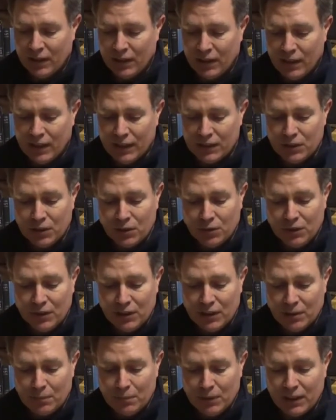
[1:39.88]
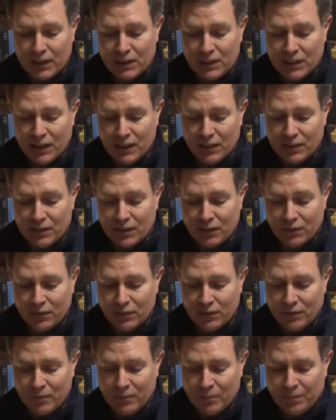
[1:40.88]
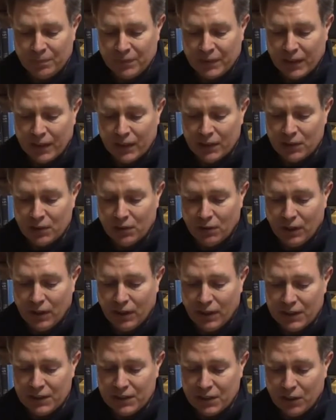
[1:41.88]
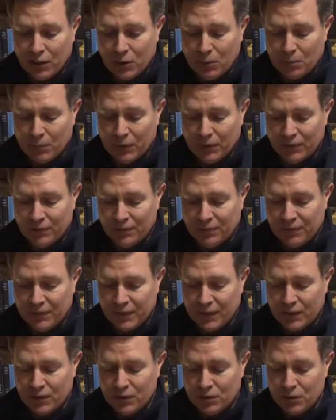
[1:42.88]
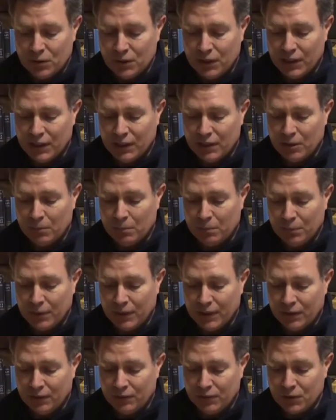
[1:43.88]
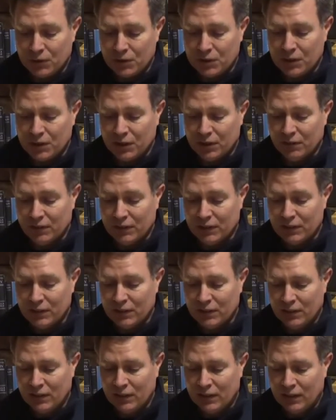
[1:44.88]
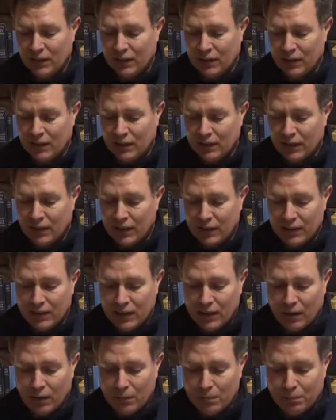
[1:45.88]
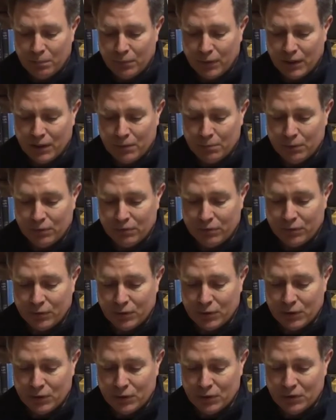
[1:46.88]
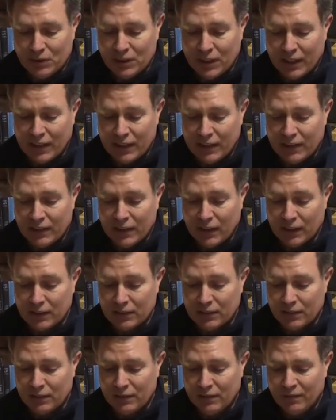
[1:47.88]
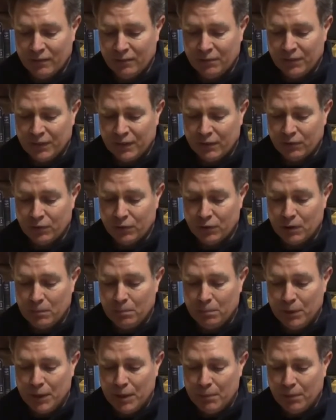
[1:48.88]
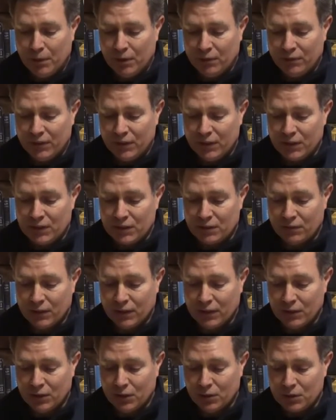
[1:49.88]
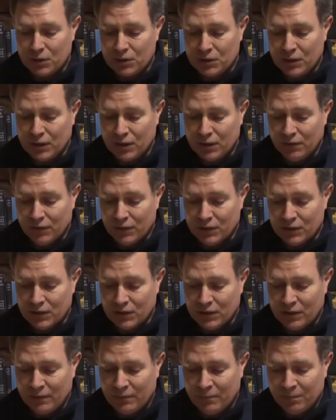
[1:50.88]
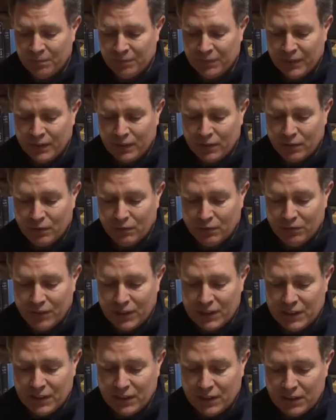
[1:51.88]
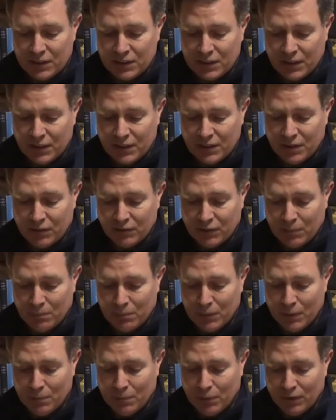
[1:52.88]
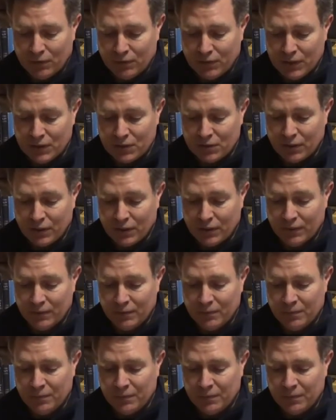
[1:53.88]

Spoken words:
Let your ear be attentive and your eyes open to hear the prayer of your servant, that I now pray before you day and night for the people of Israel, your servants, confessing the sins of the people of Israel,